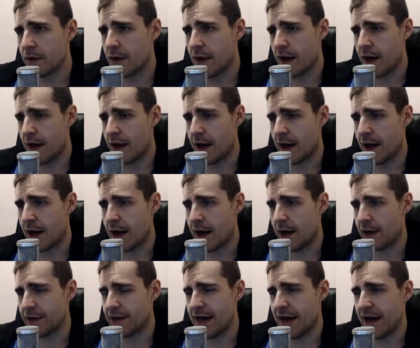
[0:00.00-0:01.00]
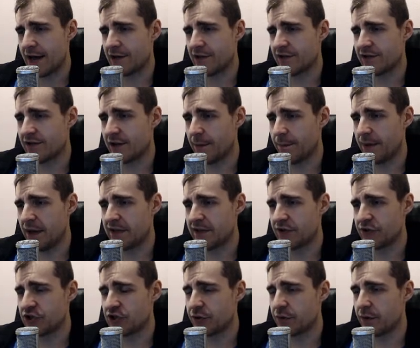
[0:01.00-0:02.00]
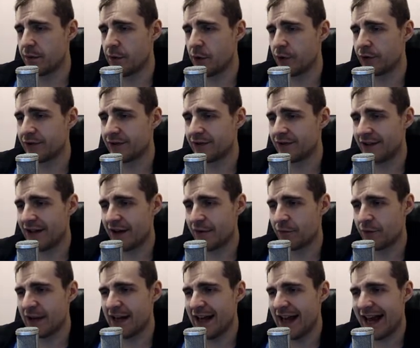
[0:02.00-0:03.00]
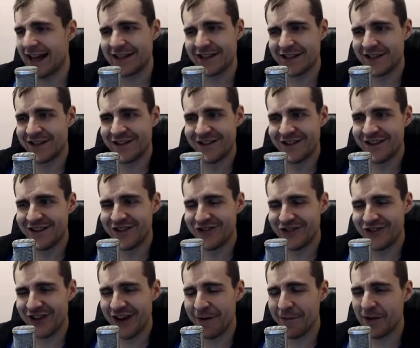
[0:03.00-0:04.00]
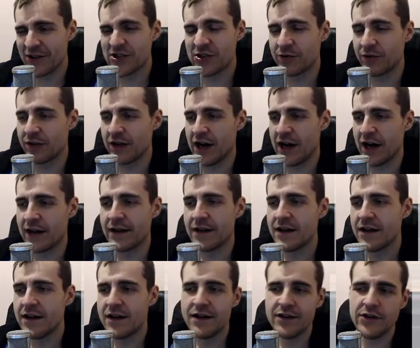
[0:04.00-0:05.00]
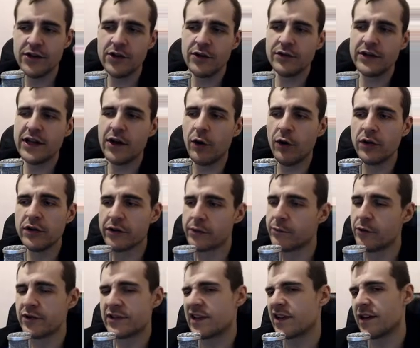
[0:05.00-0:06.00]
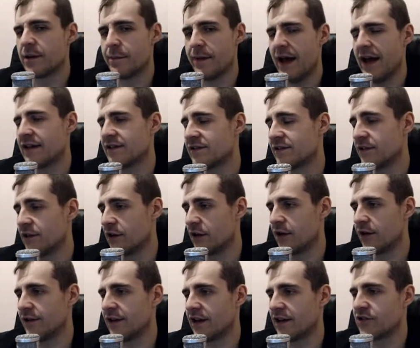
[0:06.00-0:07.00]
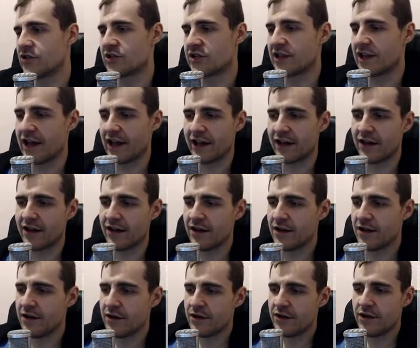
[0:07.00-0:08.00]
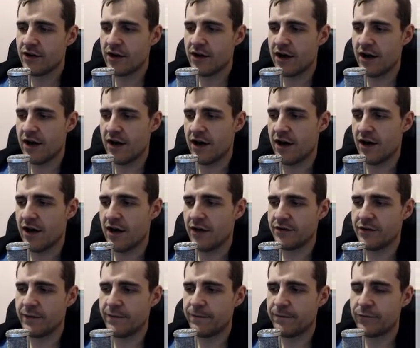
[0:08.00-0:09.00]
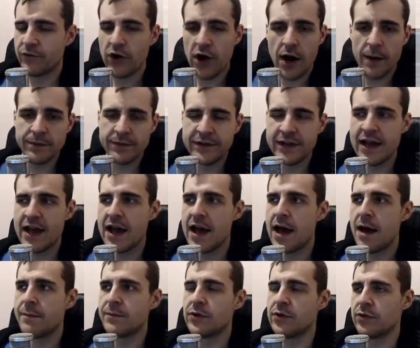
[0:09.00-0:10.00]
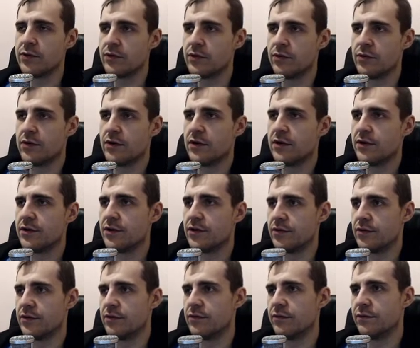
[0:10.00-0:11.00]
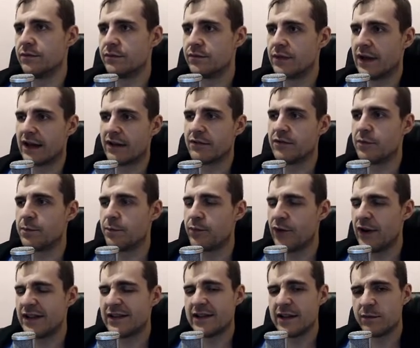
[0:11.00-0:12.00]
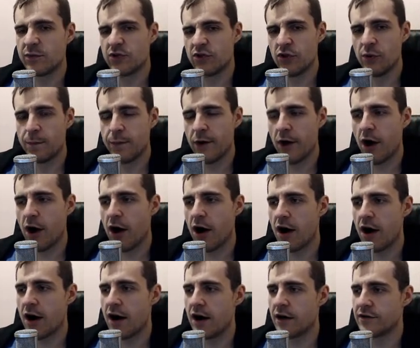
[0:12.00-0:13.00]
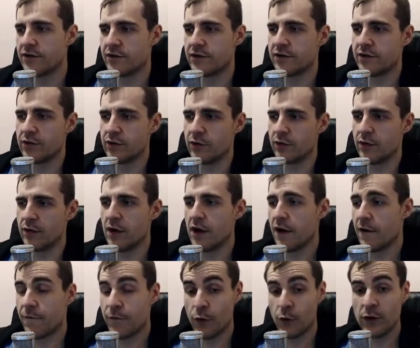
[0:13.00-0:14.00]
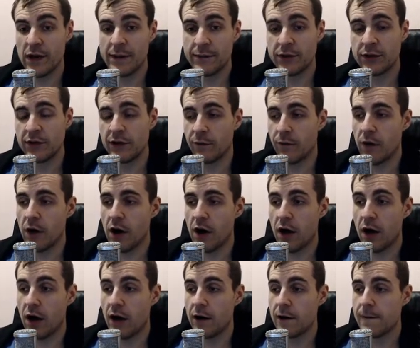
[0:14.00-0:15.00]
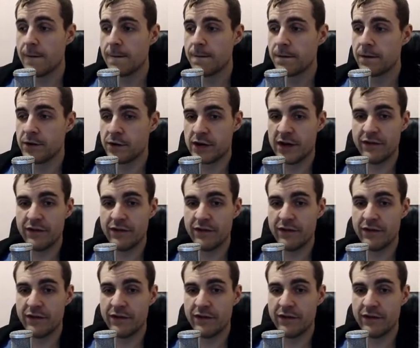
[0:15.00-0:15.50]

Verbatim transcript: Yeah, just a piece of shit remote that really has that much going on. You know, the old remotes are the best, you know, they are just like, you drop them, you press them super hard, you throw them to the wall, you give